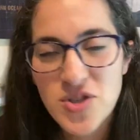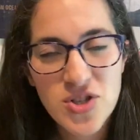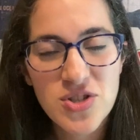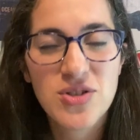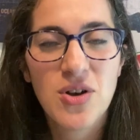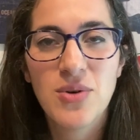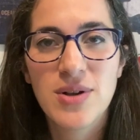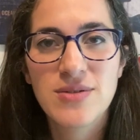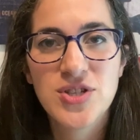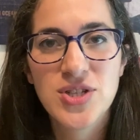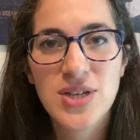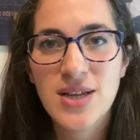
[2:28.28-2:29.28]
sow a
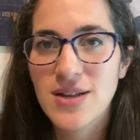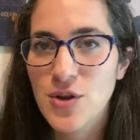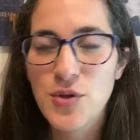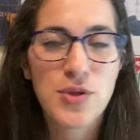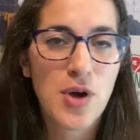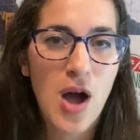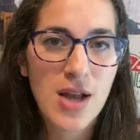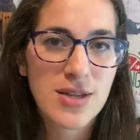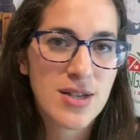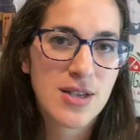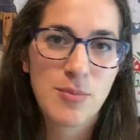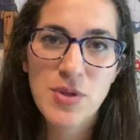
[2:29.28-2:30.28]
seed and a thought
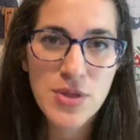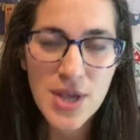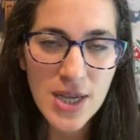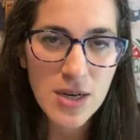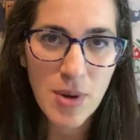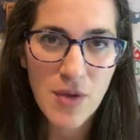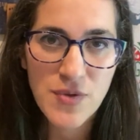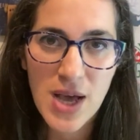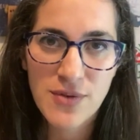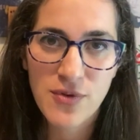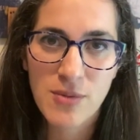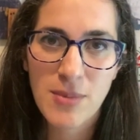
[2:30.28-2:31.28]
because I've been thinking about
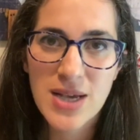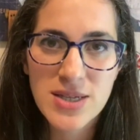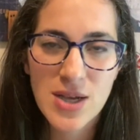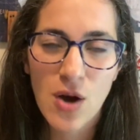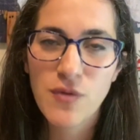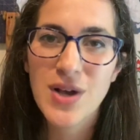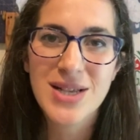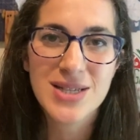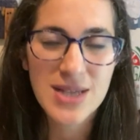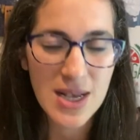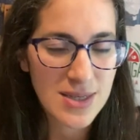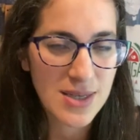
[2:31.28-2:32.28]
that for myself,
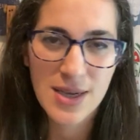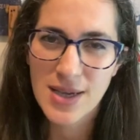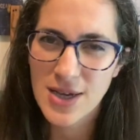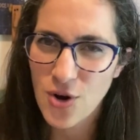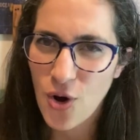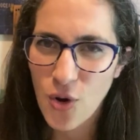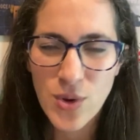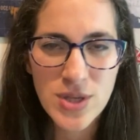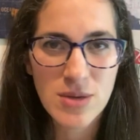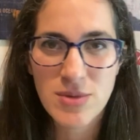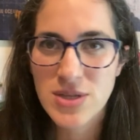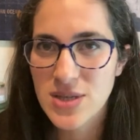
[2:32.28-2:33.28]
assessing again.
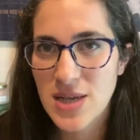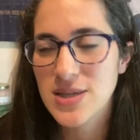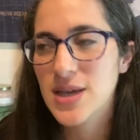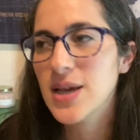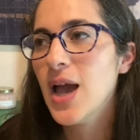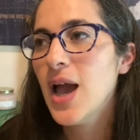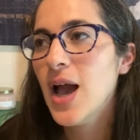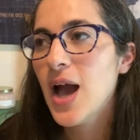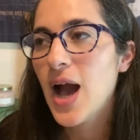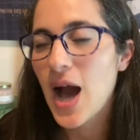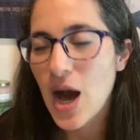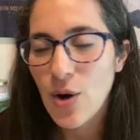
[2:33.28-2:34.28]
Always I'm assessing
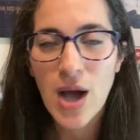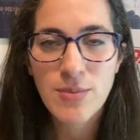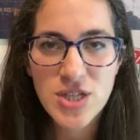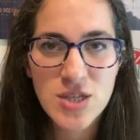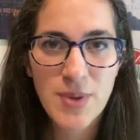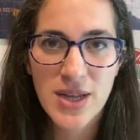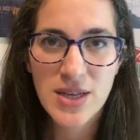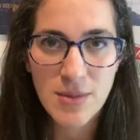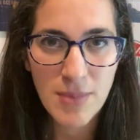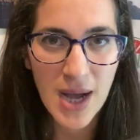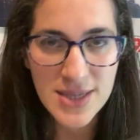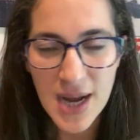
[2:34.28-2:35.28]
how I'm
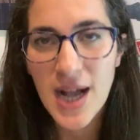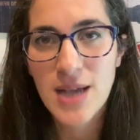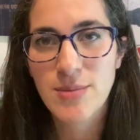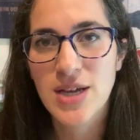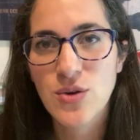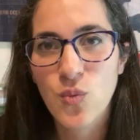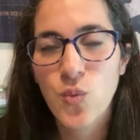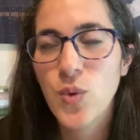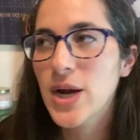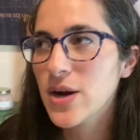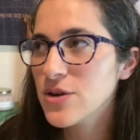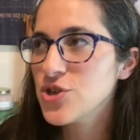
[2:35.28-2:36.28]
spending my time and
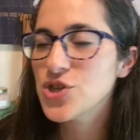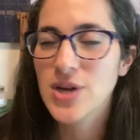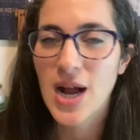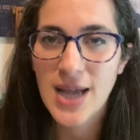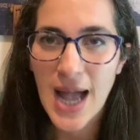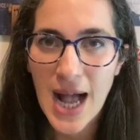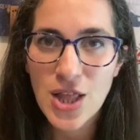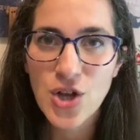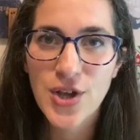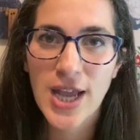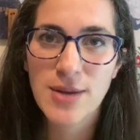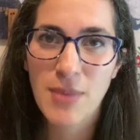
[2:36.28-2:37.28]
where should I
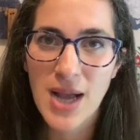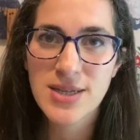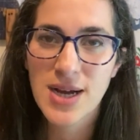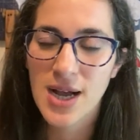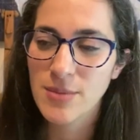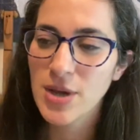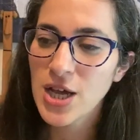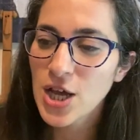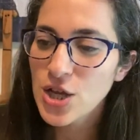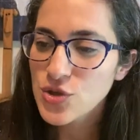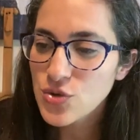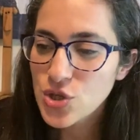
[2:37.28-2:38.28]
allocate my time
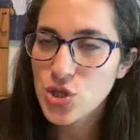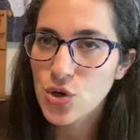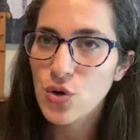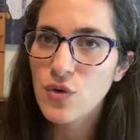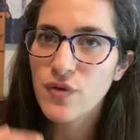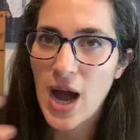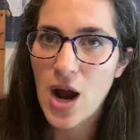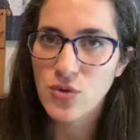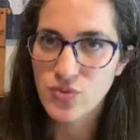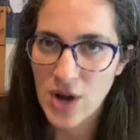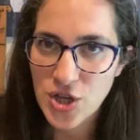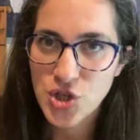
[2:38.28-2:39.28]
to serve
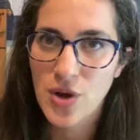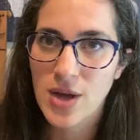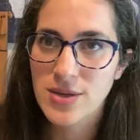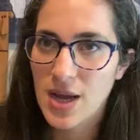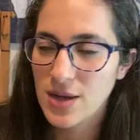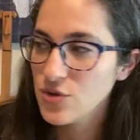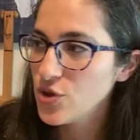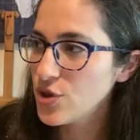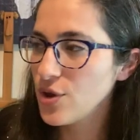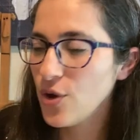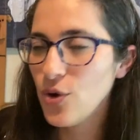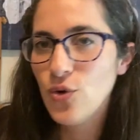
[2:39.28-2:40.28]
our restaurant.
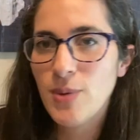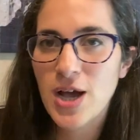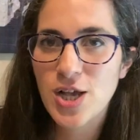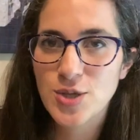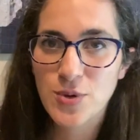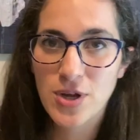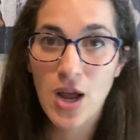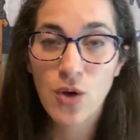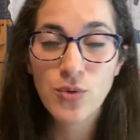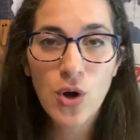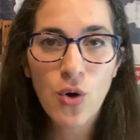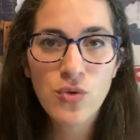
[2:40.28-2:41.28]
Though my husband and I,
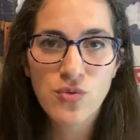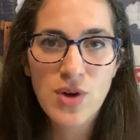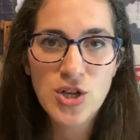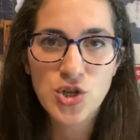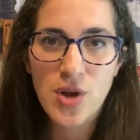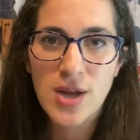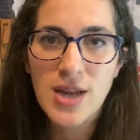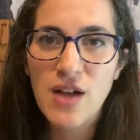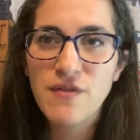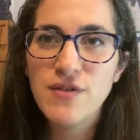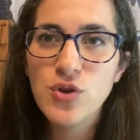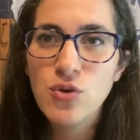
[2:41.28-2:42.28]
we own the restaurant,
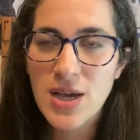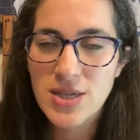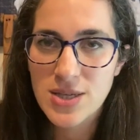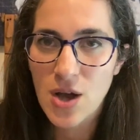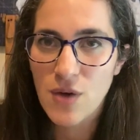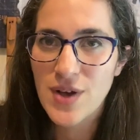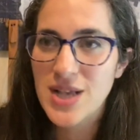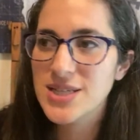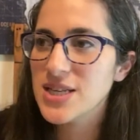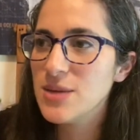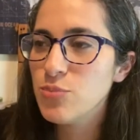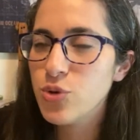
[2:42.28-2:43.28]
I view myself as
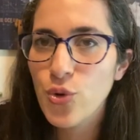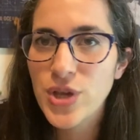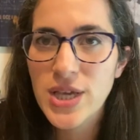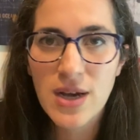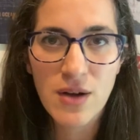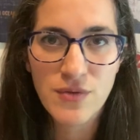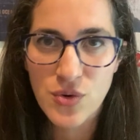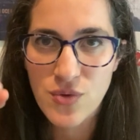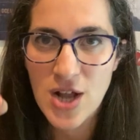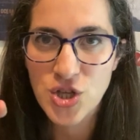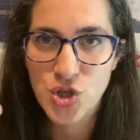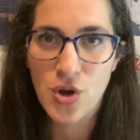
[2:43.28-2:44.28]
an employee of the
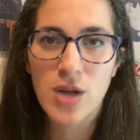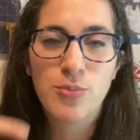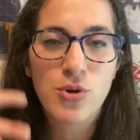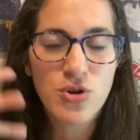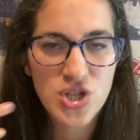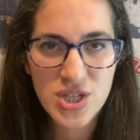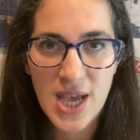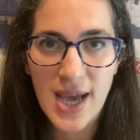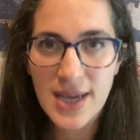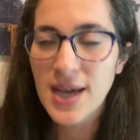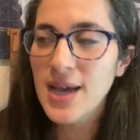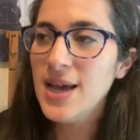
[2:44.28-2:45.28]
restaurant per
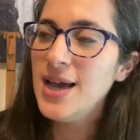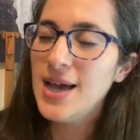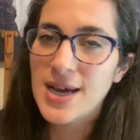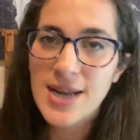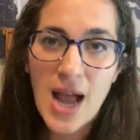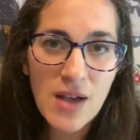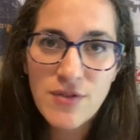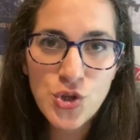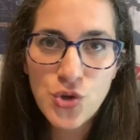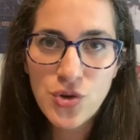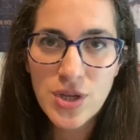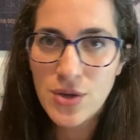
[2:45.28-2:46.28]
se. And I have a
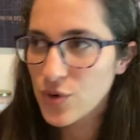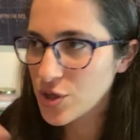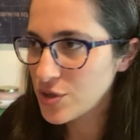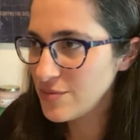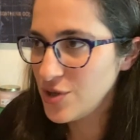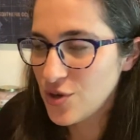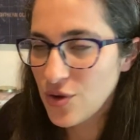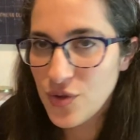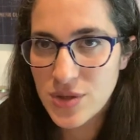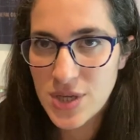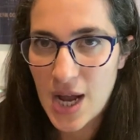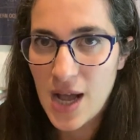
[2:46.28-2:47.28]
duty to, you know,
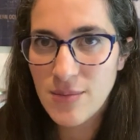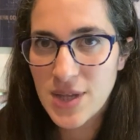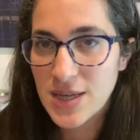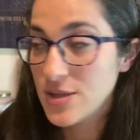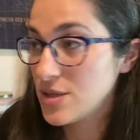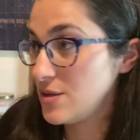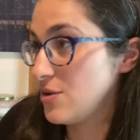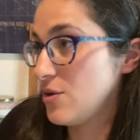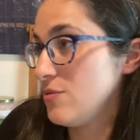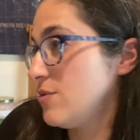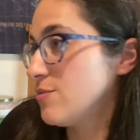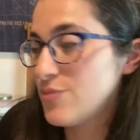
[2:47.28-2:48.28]
the time that is, you
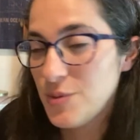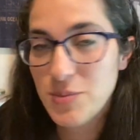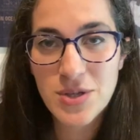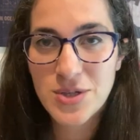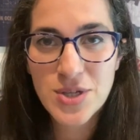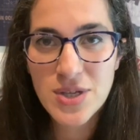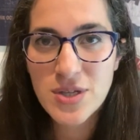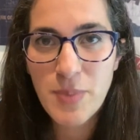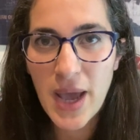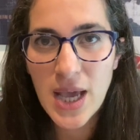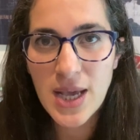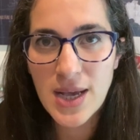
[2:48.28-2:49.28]
know, the, business is
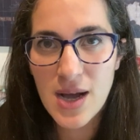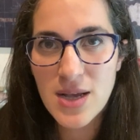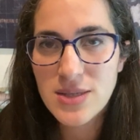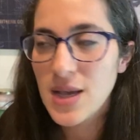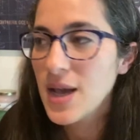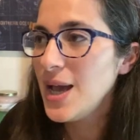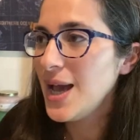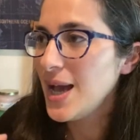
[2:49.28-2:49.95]
paying us.